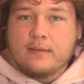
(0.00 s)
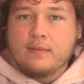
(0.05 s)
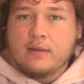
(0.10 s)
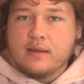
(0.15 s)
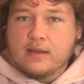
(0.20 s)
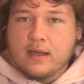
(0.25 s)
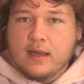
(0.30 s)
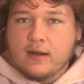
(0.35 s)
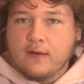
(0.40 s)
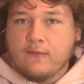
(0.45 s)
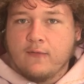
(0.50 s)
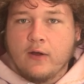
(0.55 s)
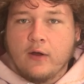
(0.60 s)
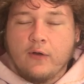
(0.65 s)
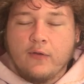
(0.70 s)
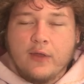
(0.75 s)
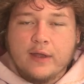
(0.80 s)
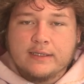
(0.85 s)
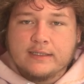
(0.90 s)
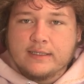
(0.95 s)
in the
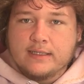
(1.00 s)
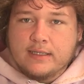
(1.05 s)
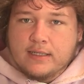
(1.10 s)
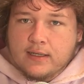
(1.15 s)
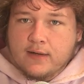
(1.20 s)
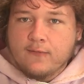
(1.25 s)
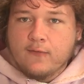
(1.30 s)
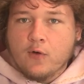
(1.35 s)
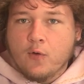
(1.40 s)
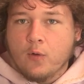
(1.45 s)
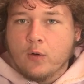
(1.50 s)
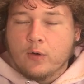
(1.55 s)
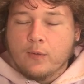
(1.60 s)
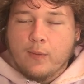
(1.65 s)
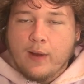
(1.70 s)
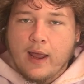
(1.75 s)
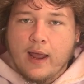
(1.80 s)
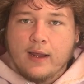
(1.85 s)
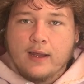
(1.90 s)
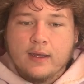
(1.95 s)
NFL that's in need of a
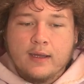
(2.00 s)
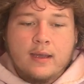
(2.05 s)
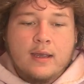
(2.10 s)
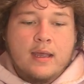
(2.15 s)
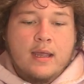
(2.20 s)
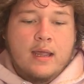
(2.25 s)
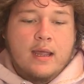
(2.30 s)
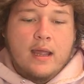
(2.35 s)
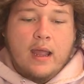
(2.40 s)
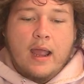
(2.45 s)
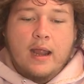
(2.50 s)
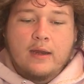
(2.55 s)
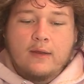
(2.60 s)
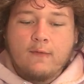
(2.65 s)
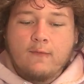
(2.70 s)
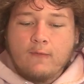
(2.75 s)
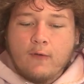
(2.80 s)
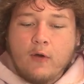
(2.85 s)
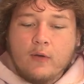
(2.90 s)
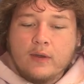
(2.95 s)
quarterback and you
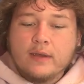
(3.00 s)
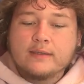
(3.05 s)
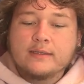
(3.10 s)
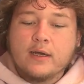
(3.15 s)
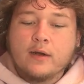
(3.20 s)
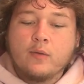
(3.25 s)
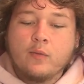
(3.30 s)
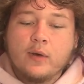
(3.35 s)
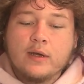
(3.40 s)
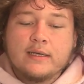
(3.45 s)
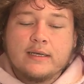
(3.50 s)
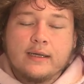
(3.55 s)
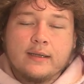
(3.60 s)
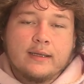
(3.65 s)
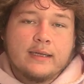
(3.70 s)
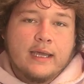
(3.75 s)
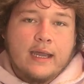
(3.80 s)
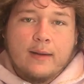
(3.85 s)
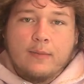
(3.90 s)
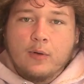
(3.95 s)
focus on what
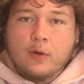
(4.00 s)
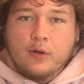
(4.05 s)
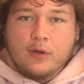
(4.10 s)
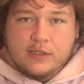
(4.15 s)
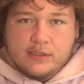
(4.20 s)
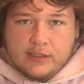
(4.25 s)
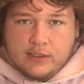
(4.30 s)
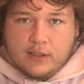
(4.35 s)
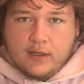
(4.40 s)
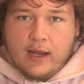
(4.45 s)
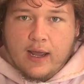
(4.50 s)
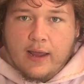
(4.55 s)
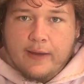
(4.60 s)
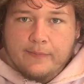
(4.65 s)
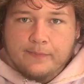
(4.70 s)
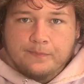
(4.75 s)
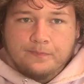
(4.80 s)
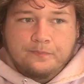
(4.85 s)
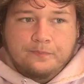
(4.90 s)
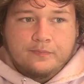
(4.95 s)
Dillon Gabriel is good
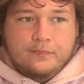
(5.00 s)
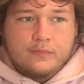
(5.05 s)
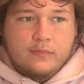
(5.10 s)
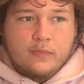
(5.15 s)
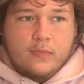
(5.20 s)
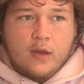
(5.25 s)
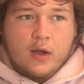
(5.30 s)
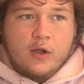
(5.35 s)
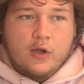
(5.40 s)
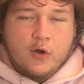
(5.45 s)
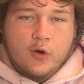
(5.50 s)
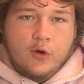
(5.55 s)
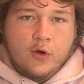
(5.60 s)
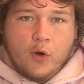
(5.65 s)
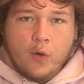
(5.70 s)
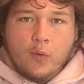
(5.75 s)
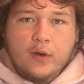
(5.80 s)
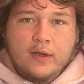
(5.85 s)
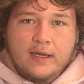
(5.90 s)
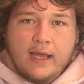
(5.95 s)
at, you're
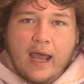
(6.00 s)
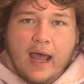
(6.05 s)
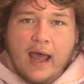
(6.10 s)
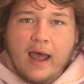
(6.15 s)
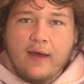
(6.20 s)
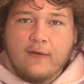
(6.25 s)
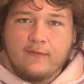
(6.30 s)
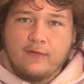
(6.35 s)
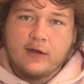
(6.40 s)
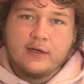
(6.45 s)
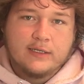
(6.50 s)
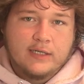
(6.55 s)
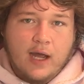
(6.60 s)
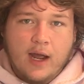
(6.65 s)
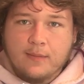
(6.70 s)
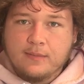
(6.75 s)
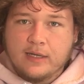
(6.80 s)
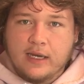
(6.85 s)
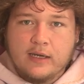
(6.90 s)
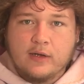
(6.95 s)
going to have a
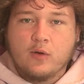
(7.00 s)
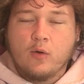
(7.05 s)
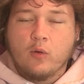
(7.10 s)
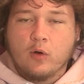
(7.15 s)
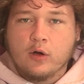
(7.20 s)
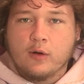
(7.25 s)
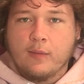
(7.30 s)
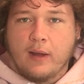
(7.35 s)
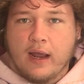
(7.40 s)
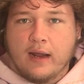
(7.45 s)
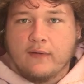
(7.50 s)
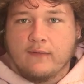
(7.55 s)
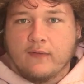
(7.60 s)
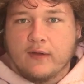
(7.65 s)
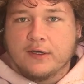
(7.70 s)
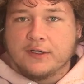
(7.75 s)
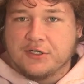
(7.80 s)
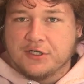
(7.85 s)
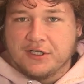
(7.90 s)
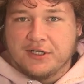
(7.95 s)
top 10 quarterback
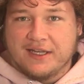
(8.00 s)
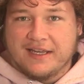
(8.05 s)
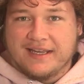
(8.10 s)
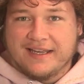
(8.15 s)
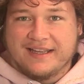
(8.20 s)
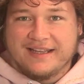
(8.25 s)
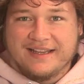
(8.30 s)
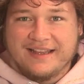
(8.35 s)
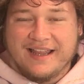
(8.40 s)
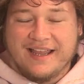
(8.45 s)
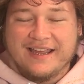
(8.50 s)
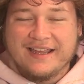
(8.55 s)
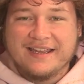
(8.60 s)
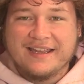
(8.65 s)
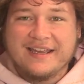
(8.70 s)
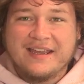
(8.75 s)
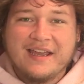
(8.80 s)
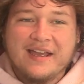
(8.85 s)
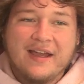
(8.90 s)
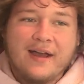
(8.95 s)
eventually.
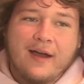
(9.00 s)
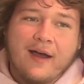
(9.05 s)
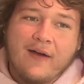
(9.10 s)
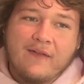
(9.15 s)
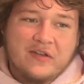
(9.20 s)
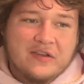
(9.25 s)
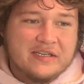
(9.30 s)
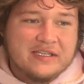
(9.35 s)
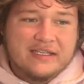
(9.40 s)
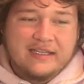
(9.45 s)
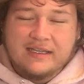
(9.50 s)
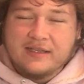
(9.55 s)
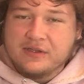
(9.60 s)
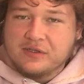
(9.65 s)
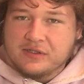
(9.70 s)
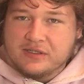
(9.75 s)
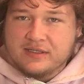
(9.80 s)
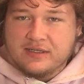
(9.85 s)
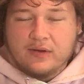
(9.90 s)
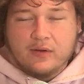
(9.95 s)
Like, obviously,
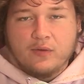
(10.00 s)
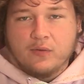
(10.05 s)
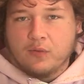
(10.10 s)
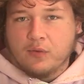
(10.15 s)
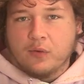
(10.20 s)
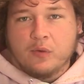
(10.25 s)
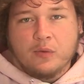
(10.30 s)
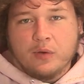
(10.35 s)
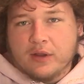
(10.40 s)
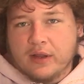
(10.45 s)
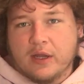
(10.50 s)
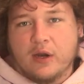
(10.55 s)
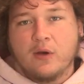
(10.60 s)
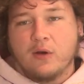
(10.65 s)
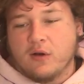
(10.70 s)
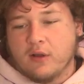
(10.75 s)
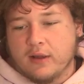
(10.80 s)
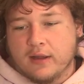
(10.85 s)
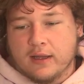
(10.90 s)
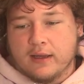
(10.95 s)
we're really
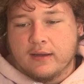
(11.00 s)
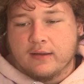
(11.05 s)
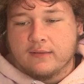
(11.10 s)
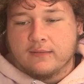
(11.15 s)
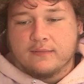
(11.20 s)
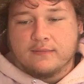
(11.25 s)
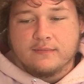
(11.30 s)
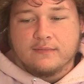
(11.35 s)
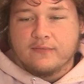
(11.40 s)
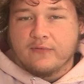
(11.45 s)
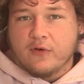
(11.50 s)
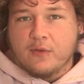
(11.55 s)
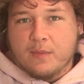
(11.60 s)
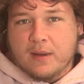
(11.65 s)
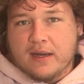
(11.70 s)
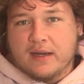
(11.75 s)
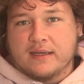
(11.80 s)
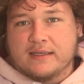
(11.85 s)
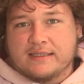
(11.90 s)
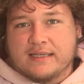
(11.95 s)
early for
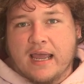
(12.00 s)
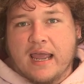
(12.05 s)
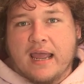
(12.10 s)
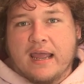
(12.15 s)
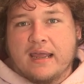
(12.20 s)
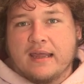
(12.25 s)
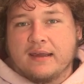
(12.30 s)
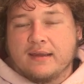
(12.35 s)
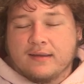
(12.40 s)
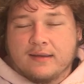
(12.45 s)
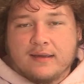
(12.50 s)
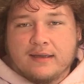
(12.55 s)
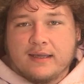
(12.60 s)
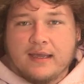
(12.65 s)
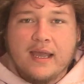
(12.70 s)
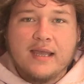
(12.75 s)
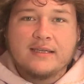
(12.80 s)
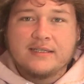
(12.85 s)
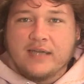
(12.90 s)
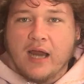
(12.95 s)
me to say
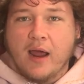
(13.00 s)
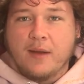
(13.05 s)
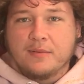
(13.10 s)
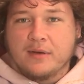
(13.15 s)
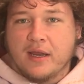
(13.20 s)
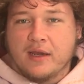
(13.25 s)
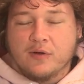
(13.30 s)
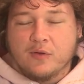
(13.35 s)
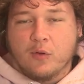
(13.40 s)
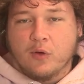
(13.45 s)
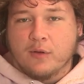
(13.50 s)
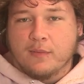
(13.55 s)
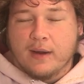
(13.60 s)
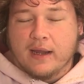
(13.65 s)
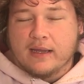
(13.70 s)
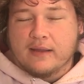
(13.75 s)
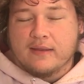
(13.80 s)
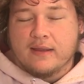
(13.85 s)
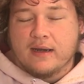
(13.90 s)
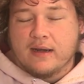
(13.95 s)
he has top 10
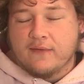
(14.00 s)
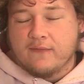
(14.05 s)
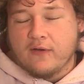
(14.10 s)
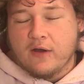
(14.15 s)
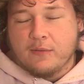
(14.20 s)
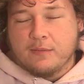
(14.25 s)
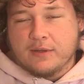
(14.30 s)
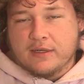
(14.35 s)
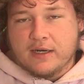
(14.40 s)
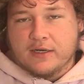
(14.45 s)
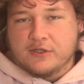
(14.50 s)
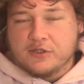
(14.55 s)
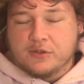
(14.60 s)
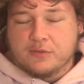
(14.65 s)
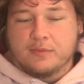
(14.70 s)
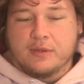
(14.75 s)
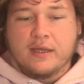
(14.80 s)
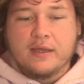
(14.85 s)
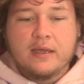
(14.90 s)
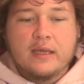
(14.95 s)
quarterback in the NFL potential,
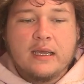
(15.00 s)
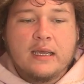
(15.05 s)
but